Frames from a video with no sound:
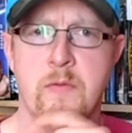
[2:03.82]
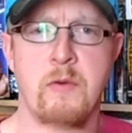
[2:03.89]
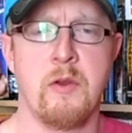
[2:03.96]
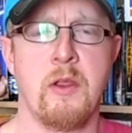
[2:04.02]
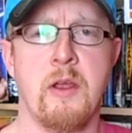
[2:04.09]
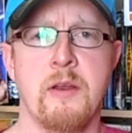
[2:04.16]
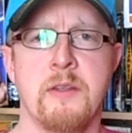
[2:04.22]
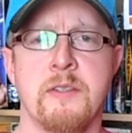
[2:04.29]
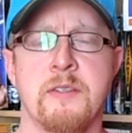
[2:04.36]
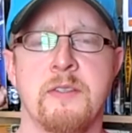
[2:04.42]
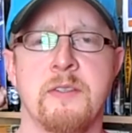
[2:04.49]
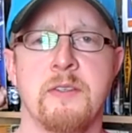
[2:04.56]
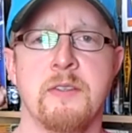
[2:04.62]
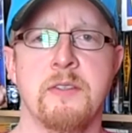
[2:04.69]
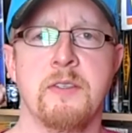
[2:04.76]
Vern
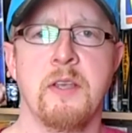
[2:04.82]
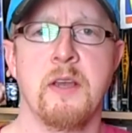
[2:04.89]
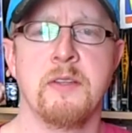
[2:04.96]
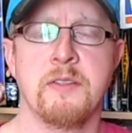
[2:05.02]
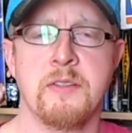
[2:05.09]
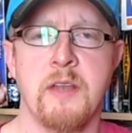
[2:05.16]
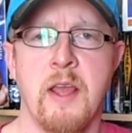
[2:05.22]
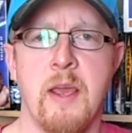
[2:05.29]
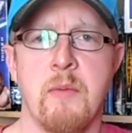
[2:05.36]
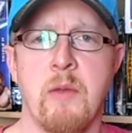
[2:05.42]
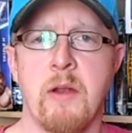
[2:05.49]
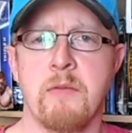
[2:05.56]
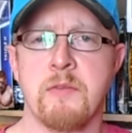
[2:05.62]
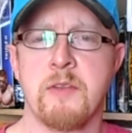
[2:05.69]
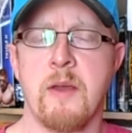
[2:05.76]
Gagne's son's name
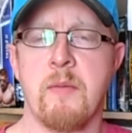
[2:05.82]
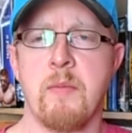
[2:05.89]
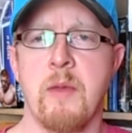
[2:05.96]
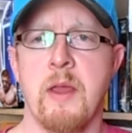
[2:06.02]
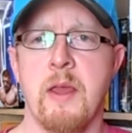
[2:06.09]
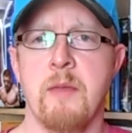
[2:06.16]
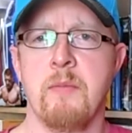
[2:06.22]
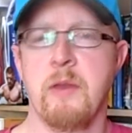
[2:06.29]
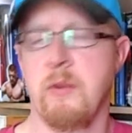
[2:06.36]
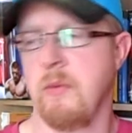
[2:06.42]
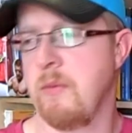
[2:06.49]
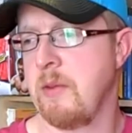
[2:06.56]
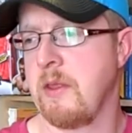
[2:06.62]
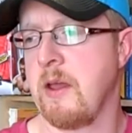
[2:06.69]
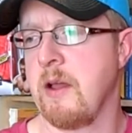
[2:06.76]
right off the top of my head, but he
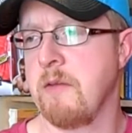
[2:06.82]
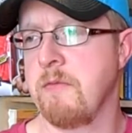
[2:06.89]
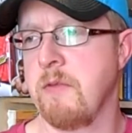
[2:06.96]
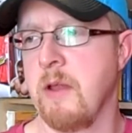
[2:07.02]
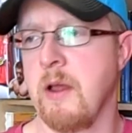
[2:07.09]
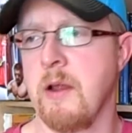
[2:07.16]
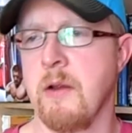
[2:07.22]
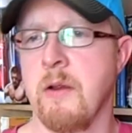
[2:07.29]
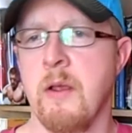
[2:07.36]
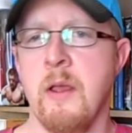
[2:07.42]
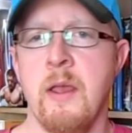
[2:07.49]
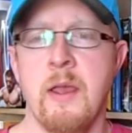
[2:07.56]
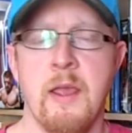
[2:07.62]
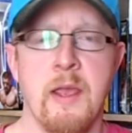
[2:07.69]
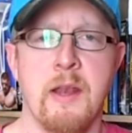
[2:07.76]
went by the High Flyer.
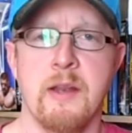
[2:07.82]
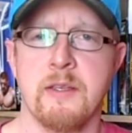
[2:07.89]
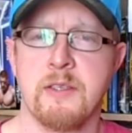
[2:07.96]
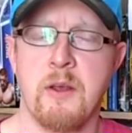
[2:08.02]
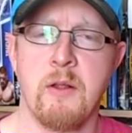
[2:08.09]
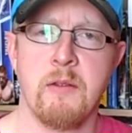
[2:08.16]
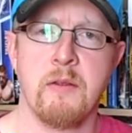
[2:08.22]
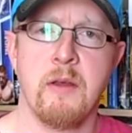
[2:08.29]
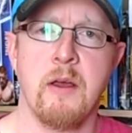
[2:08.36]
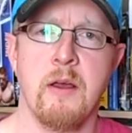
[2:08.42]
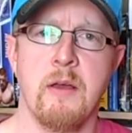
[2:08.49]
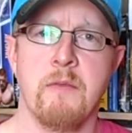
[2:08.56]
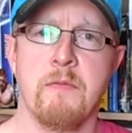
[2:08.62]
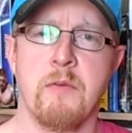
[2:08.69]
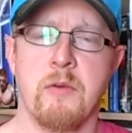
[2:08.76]
He did his
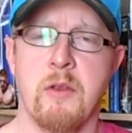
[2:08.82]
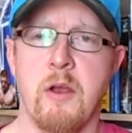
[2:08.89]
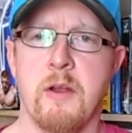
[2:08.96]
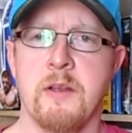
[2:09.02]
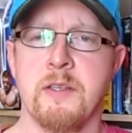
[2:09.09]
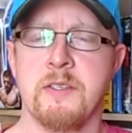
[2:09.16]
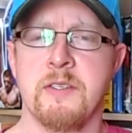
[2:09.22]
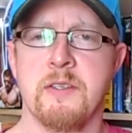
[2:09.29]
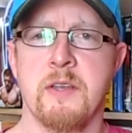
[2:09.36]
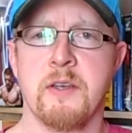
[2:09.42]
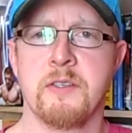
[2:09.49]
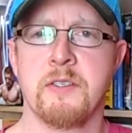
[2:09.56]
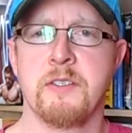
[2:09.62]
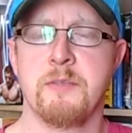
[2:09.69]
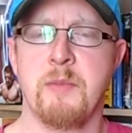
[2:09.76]
Vern Gagne's
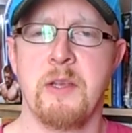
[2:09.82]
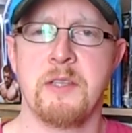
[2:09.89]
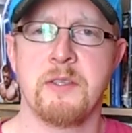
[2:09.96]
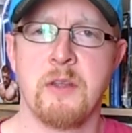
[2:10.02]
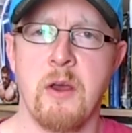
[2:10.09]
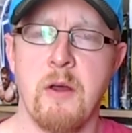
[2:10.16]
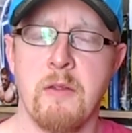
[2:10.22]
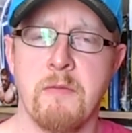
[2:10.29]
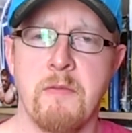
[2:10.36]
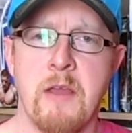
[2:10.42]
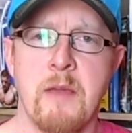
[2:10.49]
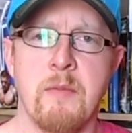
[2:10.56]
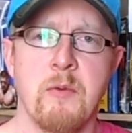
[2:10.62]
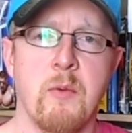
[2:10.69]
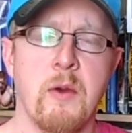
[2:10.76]
induction speech to the Hall of
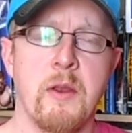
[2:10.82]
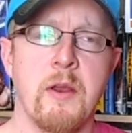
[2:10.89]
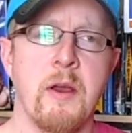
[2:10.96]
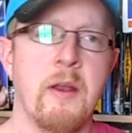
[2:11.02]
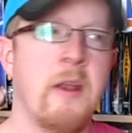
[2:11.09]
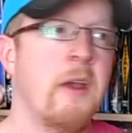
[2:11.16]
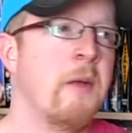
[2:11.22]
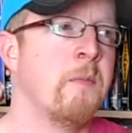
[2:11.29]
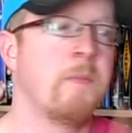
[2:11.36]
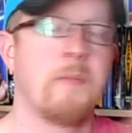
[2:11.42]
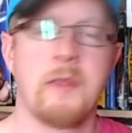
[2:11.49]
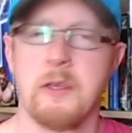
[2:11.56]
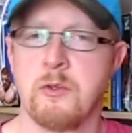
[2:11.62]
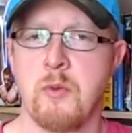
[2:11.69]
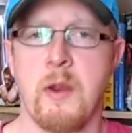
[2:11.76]
Fame and whatnot.
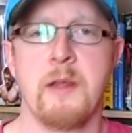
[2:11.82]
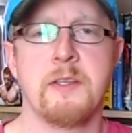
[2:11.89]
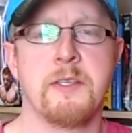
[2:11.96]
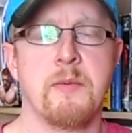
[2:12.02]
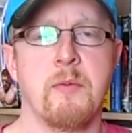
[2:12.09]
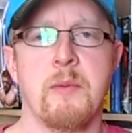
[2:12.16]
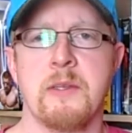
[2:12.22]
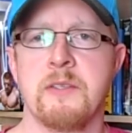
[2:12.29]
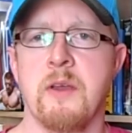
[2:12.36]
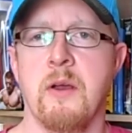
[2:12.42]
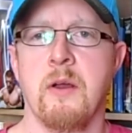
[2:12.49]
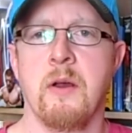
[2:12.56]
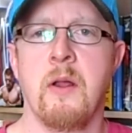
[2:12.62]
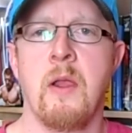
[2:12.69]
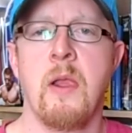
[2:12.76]
It's right on the tip of my
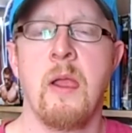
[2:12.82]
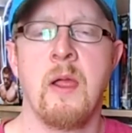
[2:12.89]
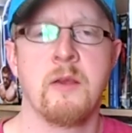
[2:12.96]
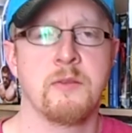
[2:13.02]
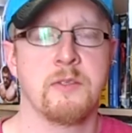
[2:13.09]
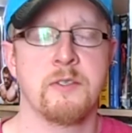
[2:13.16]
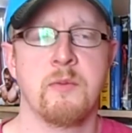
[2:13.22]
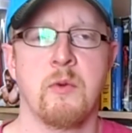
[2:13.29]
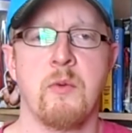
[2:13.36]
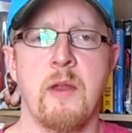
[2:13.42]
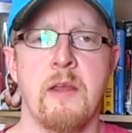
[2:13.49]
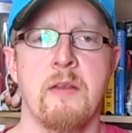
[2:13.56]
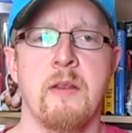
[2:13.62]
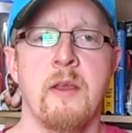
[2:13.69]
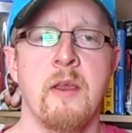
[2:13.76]
tongue. So someone
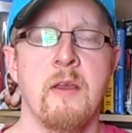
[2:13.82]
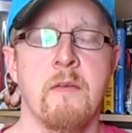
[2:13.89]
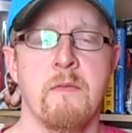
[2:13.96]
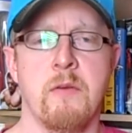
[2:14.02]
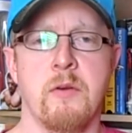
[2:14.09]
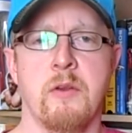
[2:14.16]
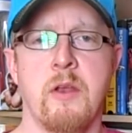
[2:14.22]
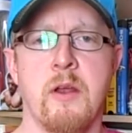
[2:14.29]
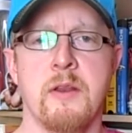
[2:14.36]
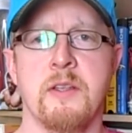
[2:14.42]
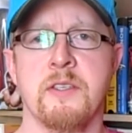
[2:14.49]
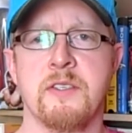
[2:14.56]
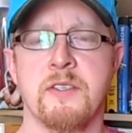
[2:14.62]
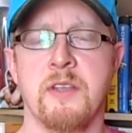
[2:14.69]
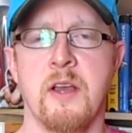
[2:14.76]
write Vern
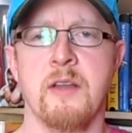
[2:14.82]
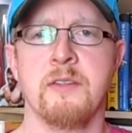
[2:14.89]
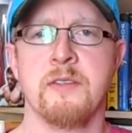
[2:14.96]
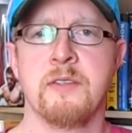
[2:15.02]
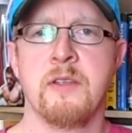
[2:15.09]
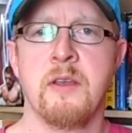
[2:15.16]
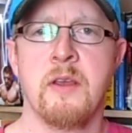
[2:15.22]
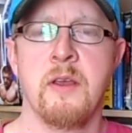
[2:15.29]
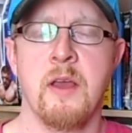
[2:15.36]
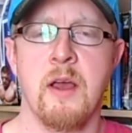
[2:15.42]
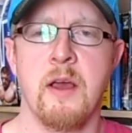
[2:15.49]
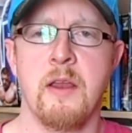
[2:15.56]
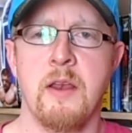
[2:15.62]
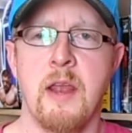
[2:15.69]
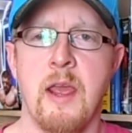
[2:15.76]
Gagne's son's
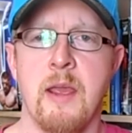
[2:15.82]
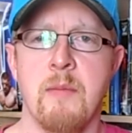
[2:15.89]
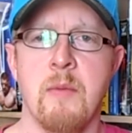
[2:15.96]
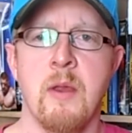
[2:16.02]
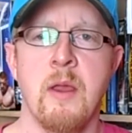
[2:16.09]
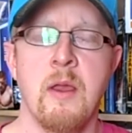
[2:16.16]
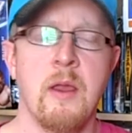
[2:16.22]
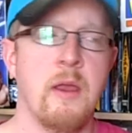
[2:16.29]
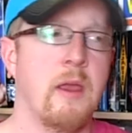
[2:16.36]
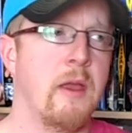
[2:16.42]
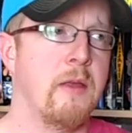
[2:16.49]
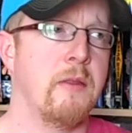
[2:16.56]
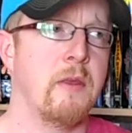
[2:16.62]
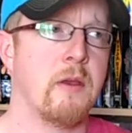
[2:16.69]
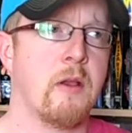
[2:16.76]
name
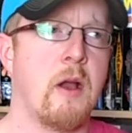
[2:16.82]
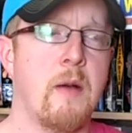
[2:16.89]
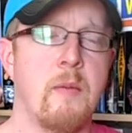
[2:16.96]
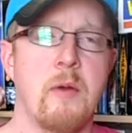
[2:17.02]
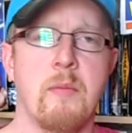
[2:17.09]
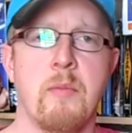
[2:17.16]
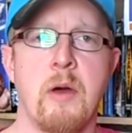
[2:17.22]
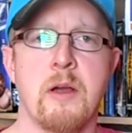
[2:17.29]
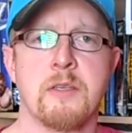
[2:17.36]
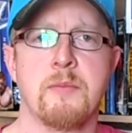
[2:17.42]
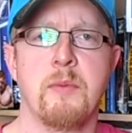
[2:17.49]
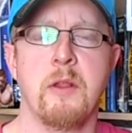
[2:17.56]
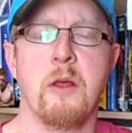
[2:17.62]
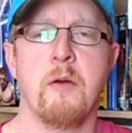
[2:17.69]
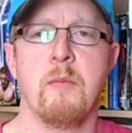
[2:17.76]
in the comment box
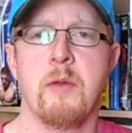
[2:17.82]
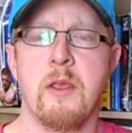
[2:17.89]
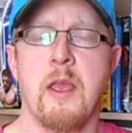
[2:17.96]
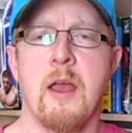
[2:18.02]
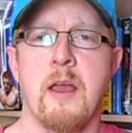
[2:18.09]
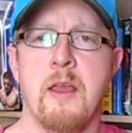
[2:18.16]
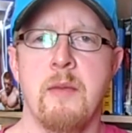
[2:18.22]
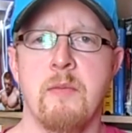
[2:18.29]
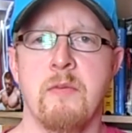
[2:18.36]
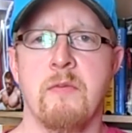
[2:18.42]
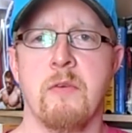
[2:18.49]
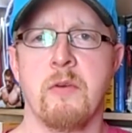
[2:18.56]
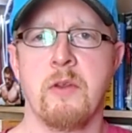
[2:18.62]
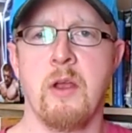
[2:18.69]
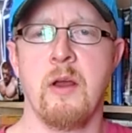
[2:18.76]
below. But yeah, him and
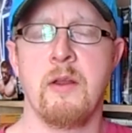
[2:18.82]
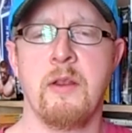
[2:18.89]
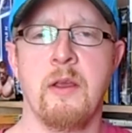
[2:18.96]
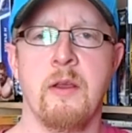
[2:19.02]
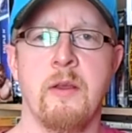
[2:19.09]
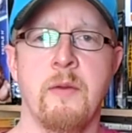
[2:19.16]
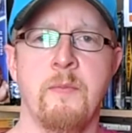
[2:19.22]
Vern Gagne,